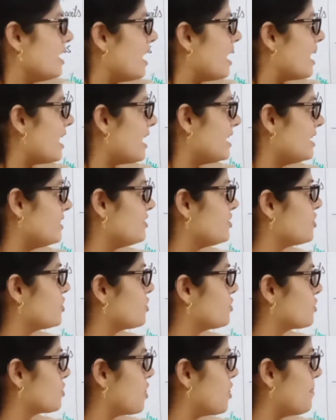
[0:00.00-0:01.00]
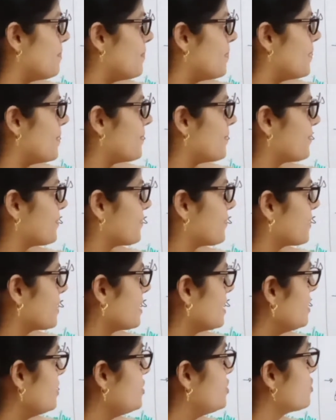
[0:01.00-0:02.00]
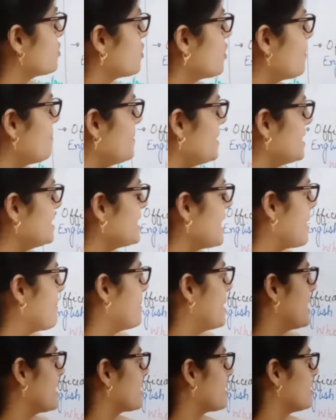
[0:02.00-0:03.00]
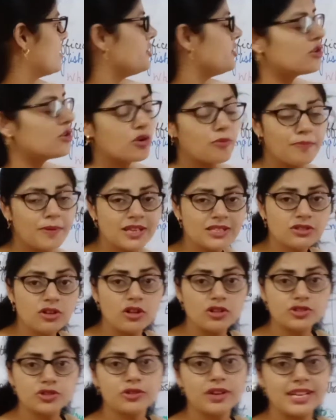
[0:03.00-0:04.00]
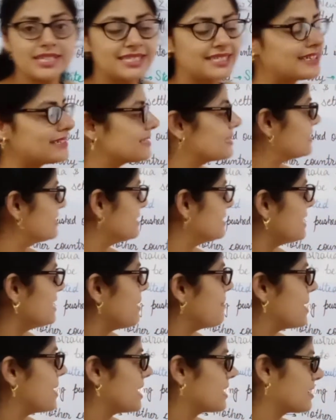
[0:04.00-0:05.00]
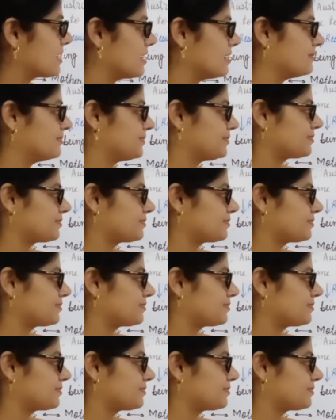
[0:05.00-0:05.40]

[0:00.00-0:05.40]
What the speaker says: In Europe in America. Europeans also get settled in America.